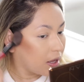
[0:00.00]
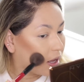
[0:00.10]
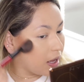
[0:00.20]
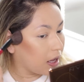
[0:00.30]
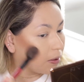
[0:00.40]

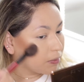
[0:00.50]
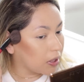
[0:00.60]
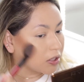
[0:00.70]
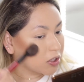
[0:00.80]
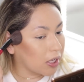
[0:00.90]

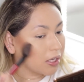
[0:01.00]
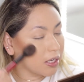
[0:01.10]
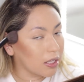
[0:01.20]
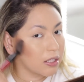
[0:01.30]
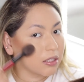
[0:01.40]
The shade,
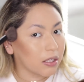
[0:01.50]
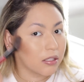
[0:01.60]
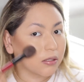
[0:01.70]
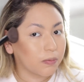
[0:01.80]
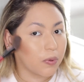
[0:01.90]
it
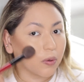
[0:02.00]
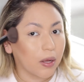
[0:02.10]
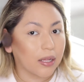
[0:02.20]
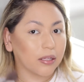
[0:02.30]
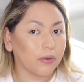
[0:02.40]
does
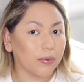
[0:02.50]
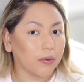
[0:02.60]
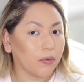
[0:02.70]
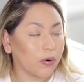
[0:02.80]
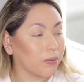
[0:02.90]
pull a little
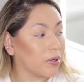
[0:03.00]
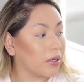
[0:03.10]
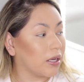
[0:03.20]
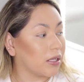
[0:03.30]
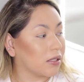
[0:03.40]
bit
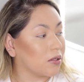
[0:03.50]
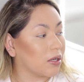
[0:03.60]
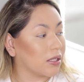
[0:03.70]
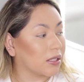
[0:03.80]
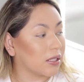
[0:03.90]
warmer, as you
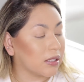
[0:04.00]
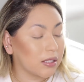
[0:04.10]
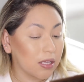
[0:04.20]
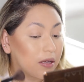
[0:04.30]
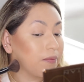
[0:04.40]
guys could
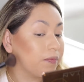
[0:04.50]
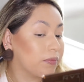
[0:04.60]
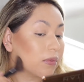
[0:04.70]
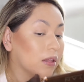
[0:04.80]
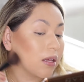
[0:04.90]
see.
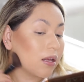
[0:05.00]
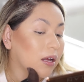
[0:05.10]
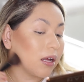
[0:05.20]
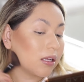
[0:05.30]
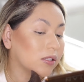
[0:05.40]

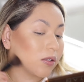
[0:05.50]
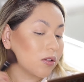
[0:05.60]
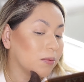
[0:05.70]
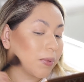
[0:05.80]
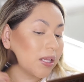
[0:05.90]
So
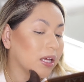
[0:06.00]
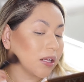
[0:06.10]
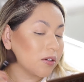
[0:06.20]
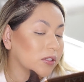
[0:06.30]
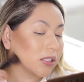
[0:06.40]
depending
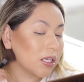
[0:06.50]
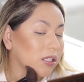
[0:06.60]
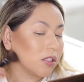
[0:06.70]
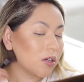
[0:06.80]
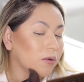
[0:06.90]
on your
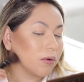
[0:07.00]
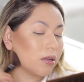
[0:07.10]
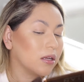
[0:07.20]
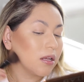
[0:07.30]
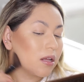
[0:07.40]
skin
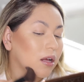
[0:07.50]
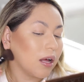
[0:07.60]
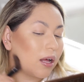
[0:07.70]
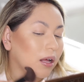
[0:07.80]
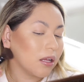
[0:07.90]
tone,
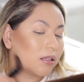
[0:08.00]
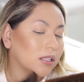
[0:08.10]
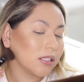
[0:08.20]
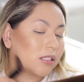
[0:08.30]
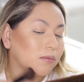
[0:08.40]

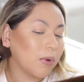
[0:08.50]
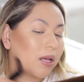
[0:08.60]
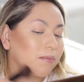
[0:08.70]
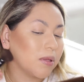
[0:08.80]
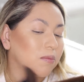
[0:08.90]
this
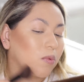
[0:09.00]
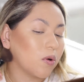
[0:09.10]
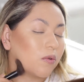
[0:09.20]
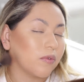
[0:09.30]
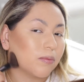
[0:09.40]
might be
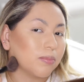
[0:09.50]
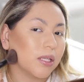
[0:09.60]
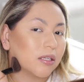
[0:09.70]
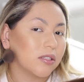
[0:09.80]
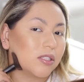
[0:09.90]
more of a
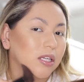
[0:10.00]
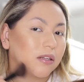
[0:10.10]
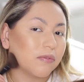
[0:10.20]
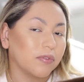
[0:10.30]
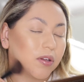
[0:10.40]
blush
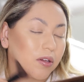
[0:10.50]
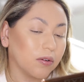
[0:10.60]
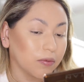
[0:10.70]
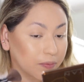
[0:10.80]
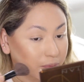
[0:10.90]
shade for you.